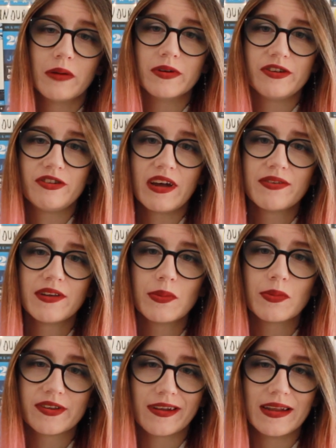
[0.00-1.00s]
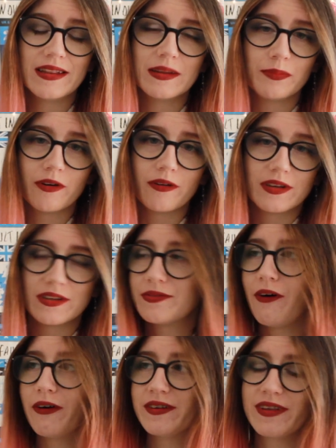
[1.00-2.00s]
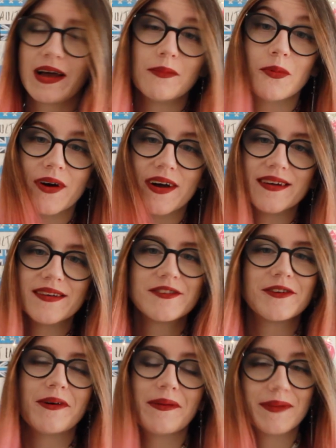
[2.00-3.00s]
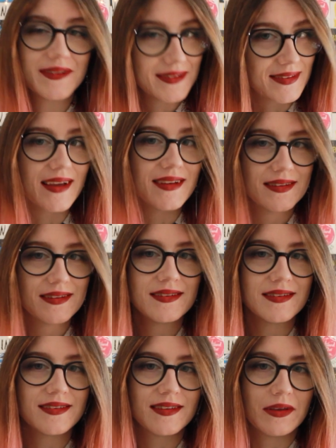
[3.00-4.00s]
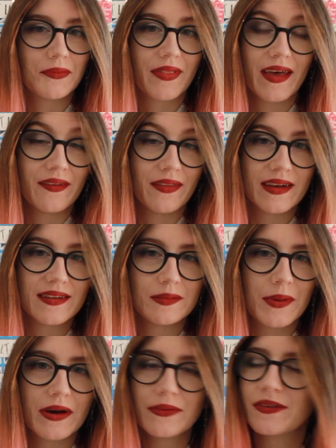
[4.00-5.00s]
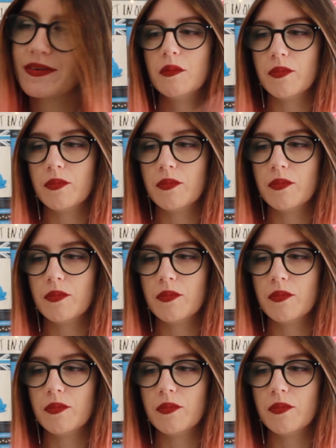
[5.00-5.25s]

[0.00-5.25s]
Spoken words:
which definitely wasn't in the book as far as I'm aware, so I'm excited to see what the hell that's about.